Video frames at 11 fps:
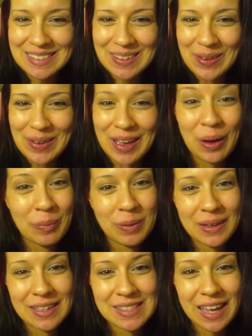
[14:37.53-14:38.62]
So I hope you
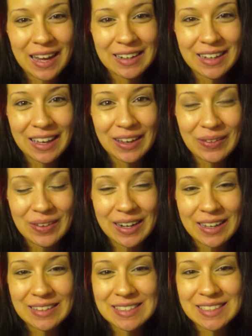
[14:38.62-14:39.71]
guys had a
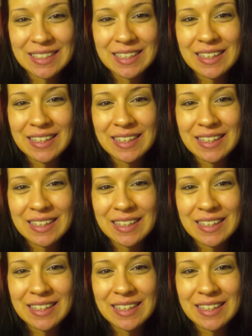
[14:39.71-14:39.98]
great